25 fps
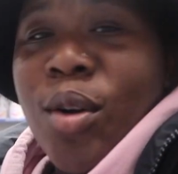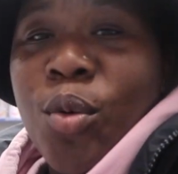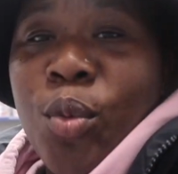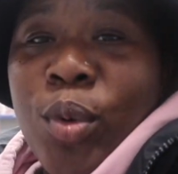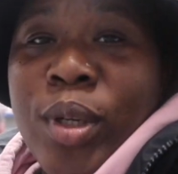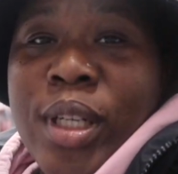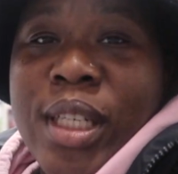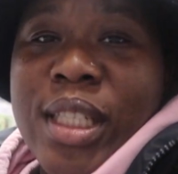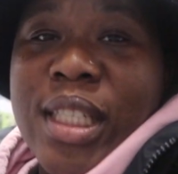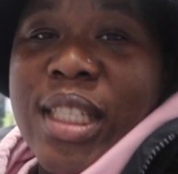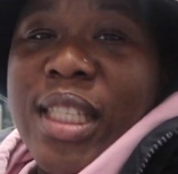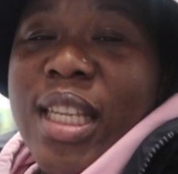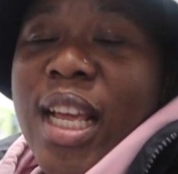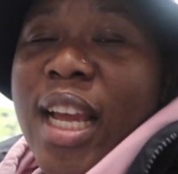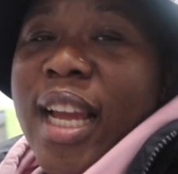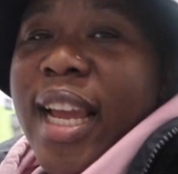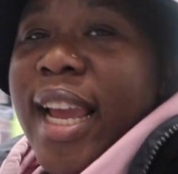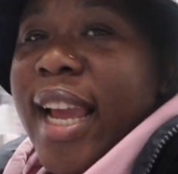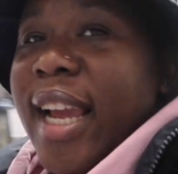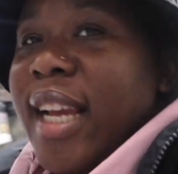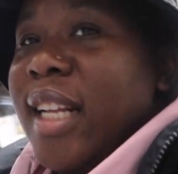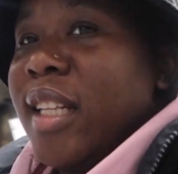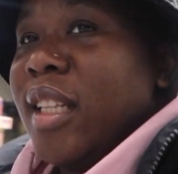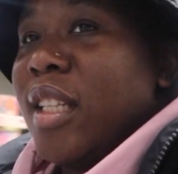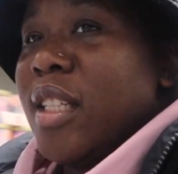we need to start
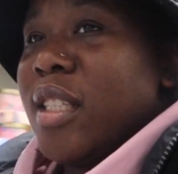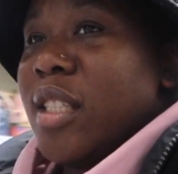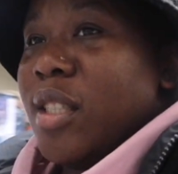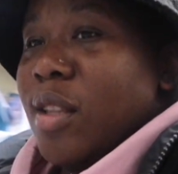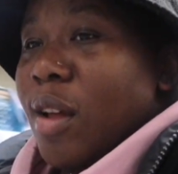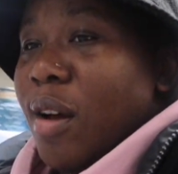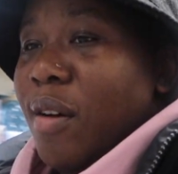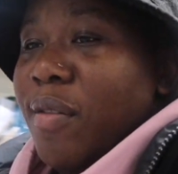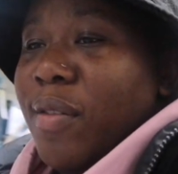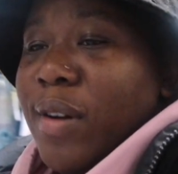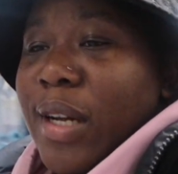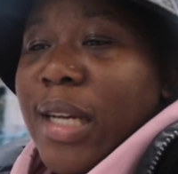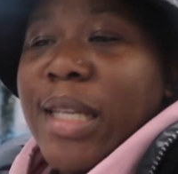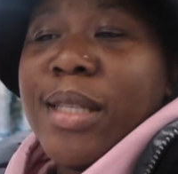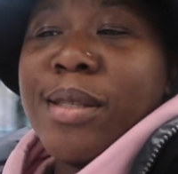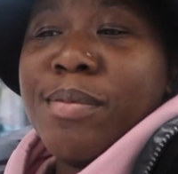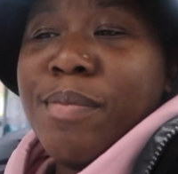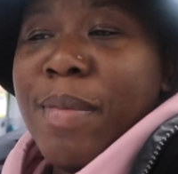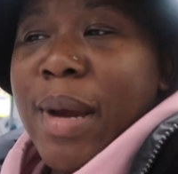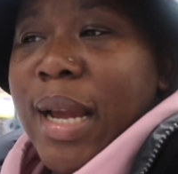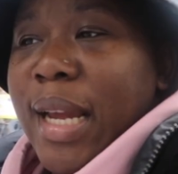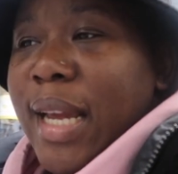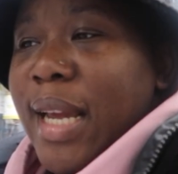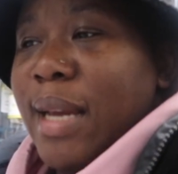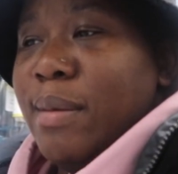getting the stuff because
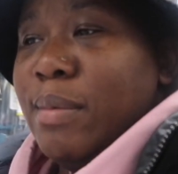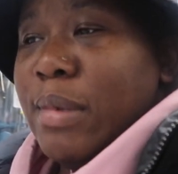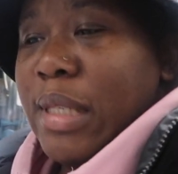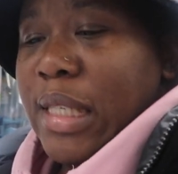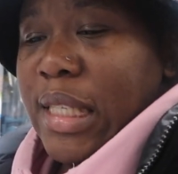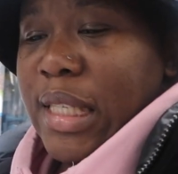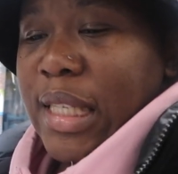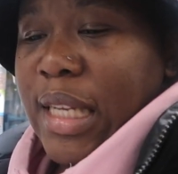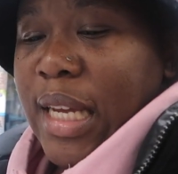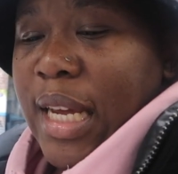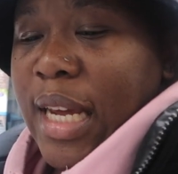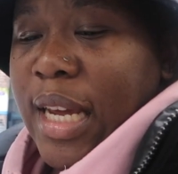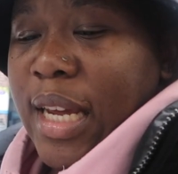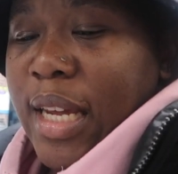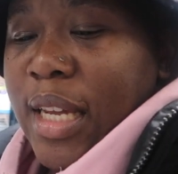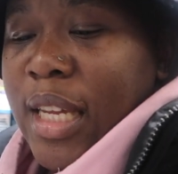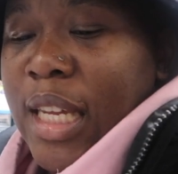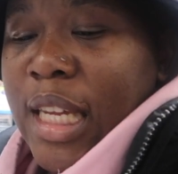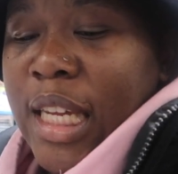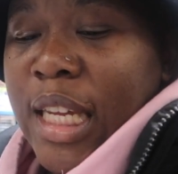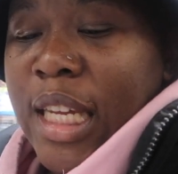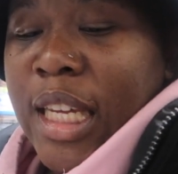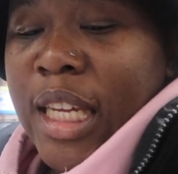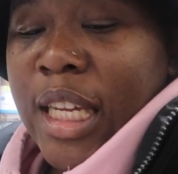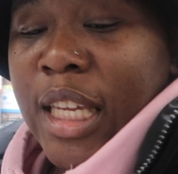my aim this year
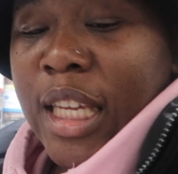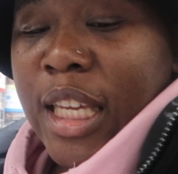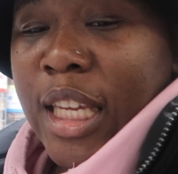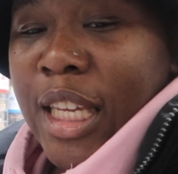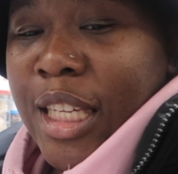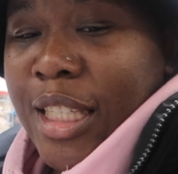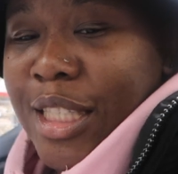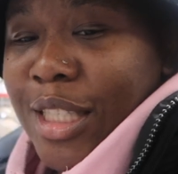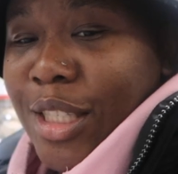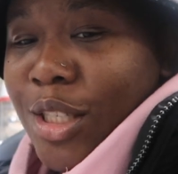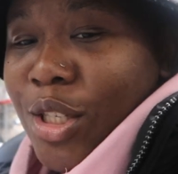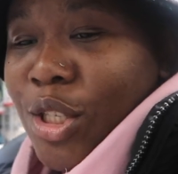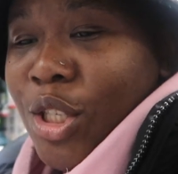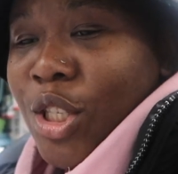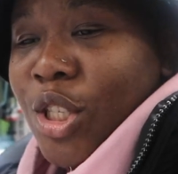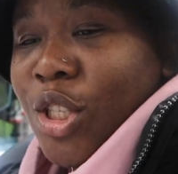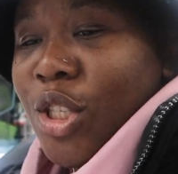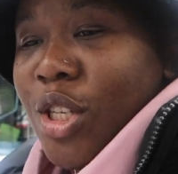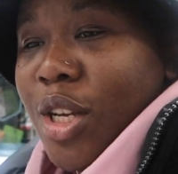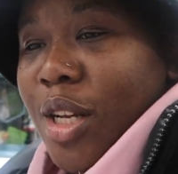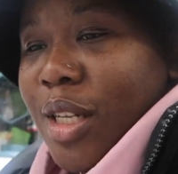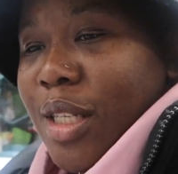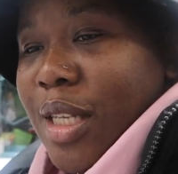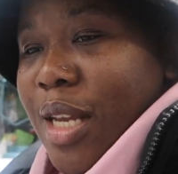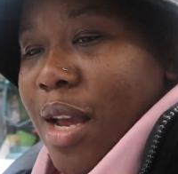is to
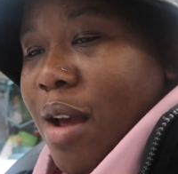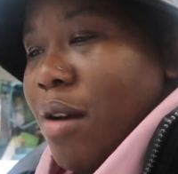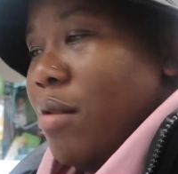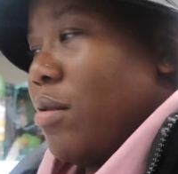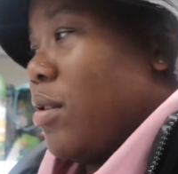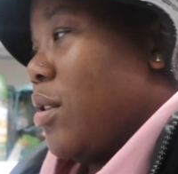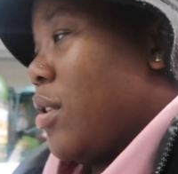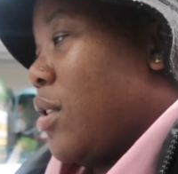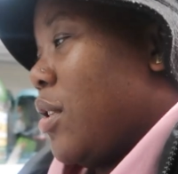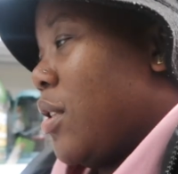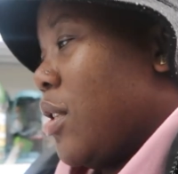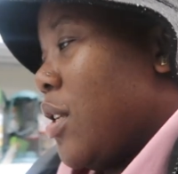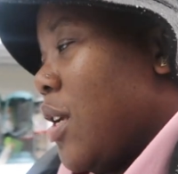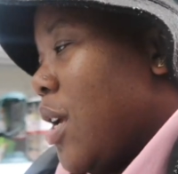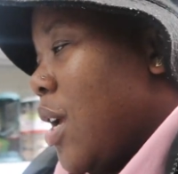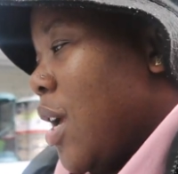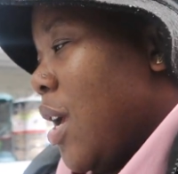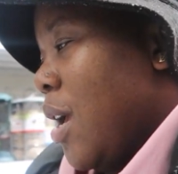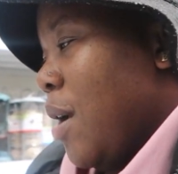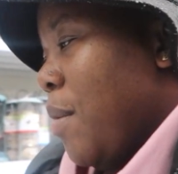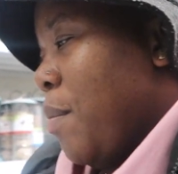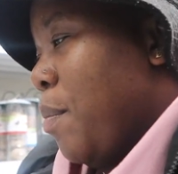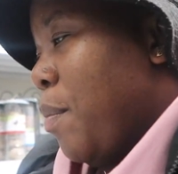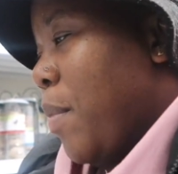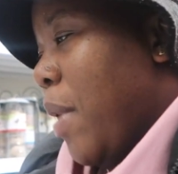sort out
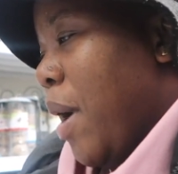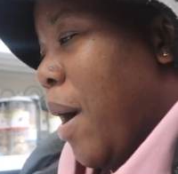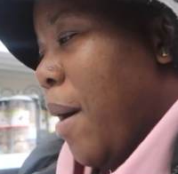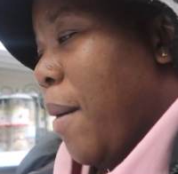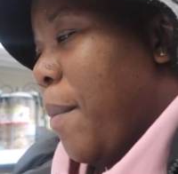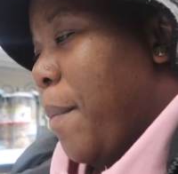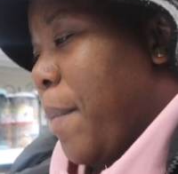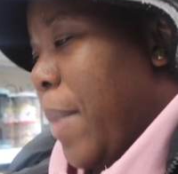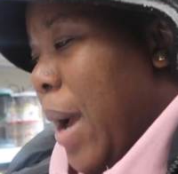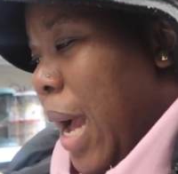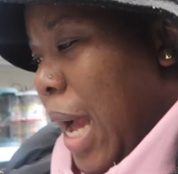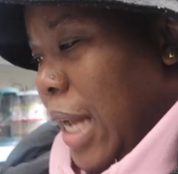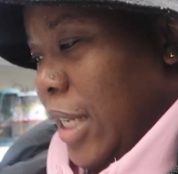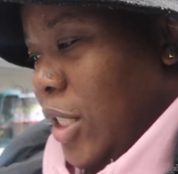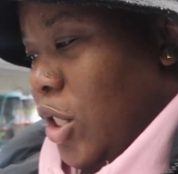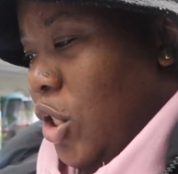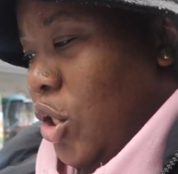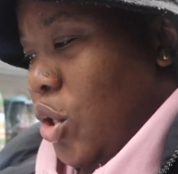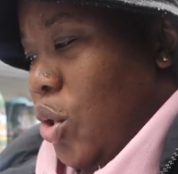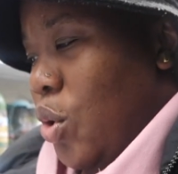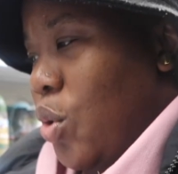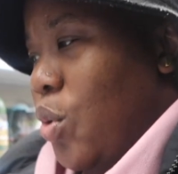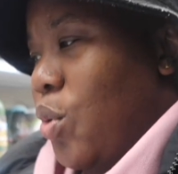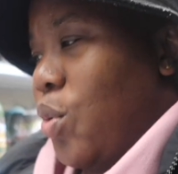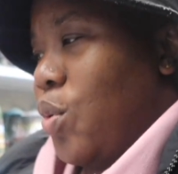my
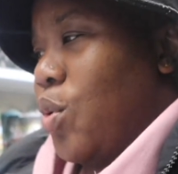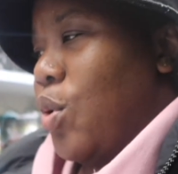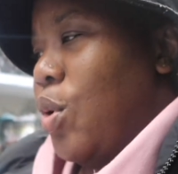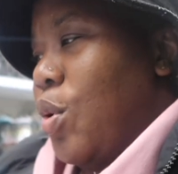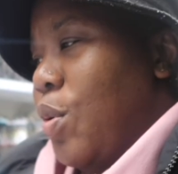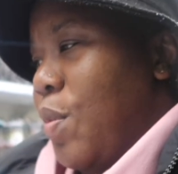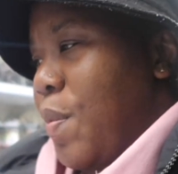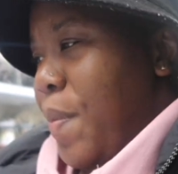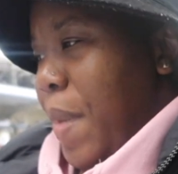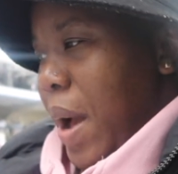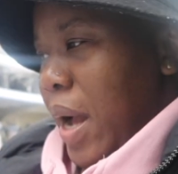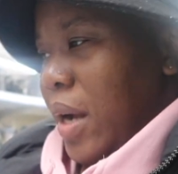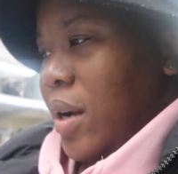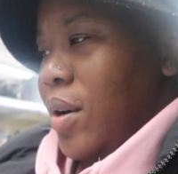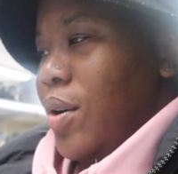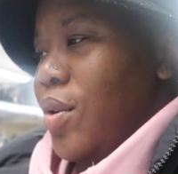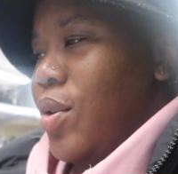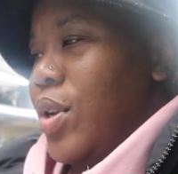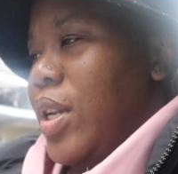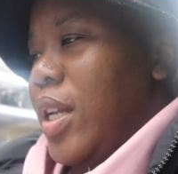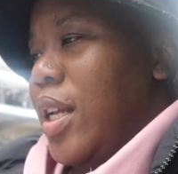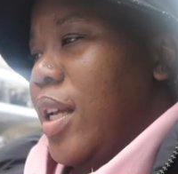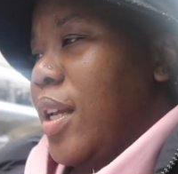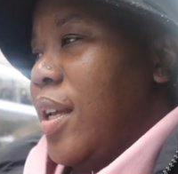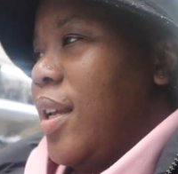patio or
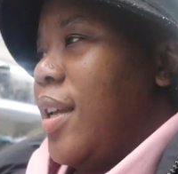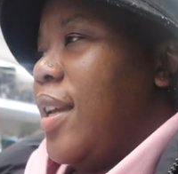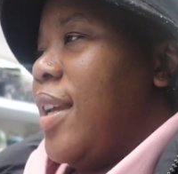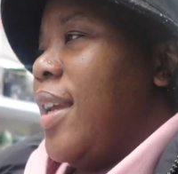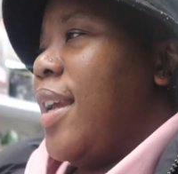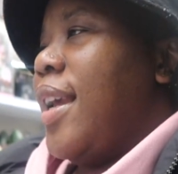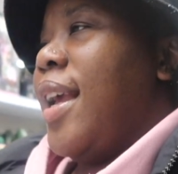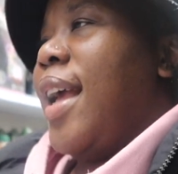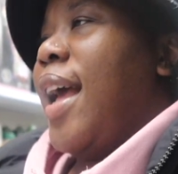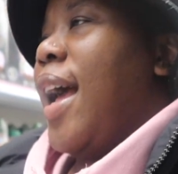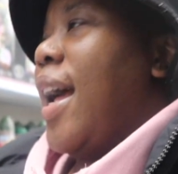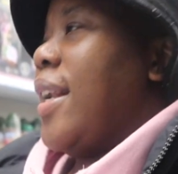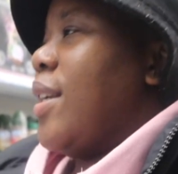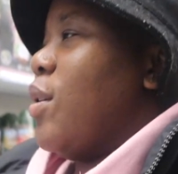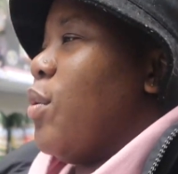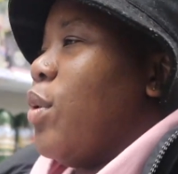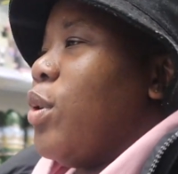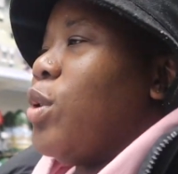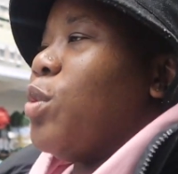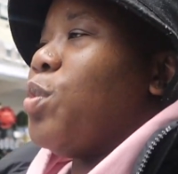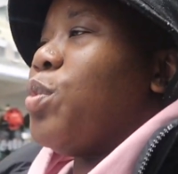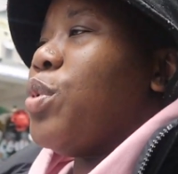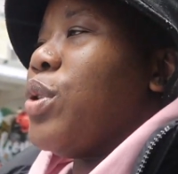balcony. And I want to